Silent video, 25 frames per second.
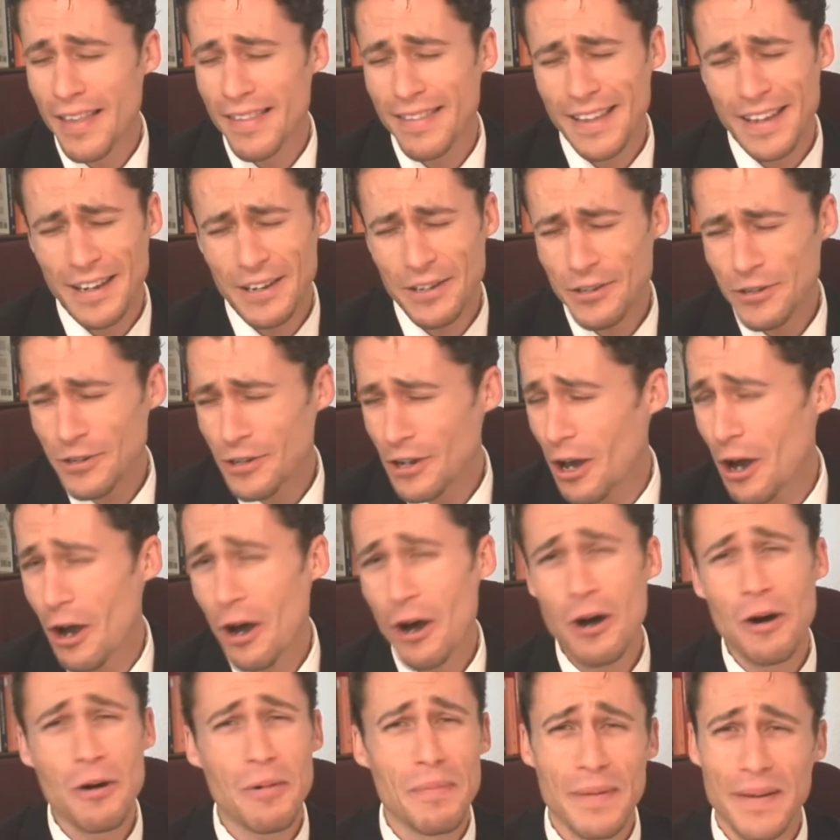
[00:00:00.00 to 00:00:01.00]
that
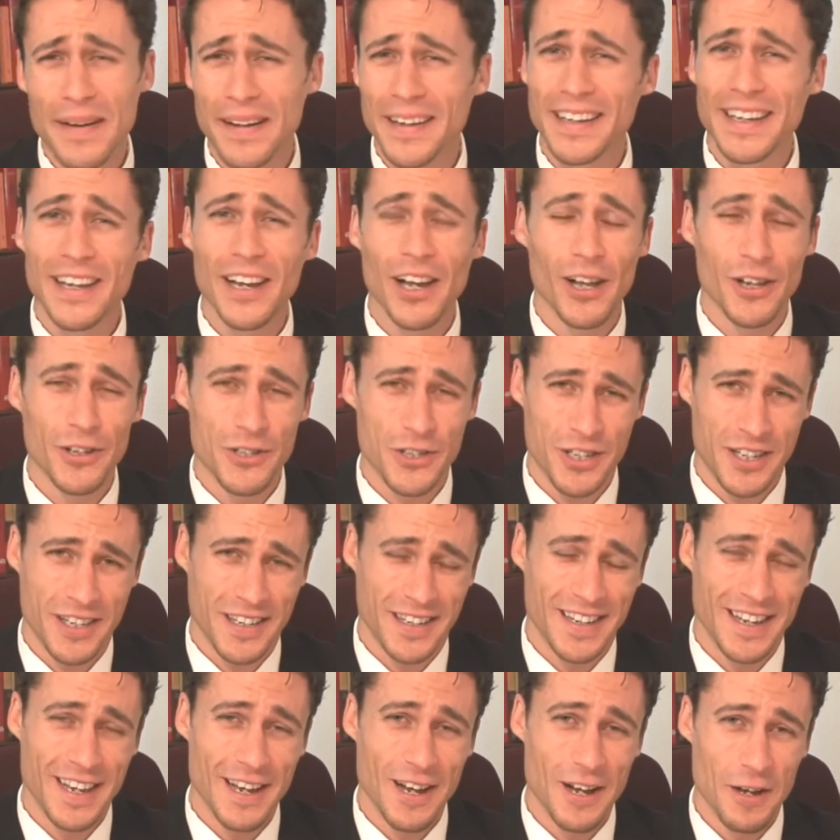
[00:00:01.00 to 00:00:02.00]
nobody else
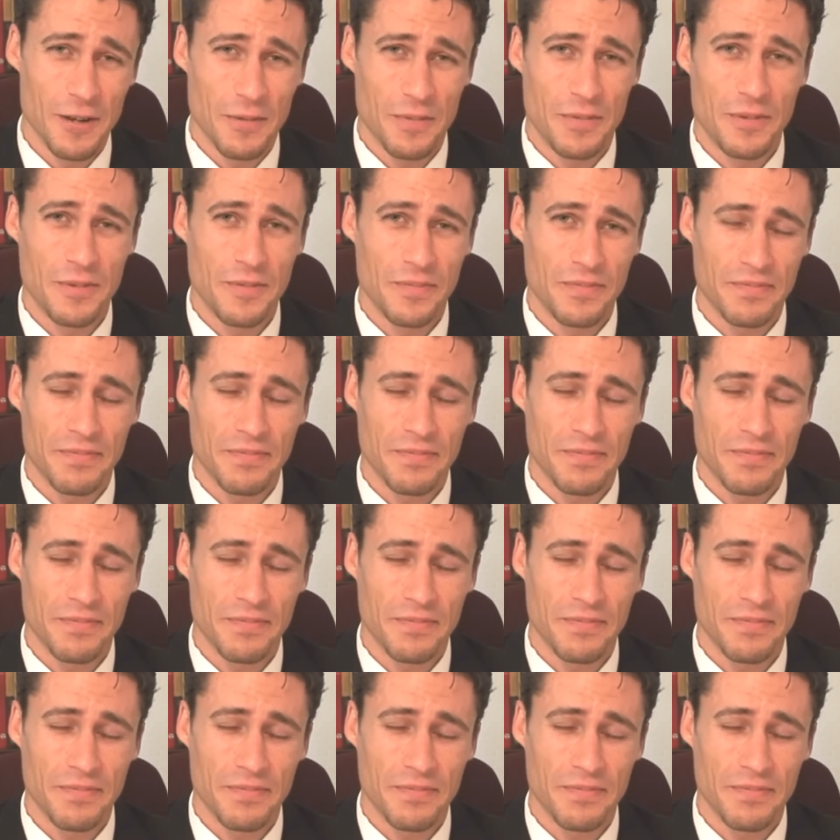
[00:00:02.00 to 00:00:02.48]
can help.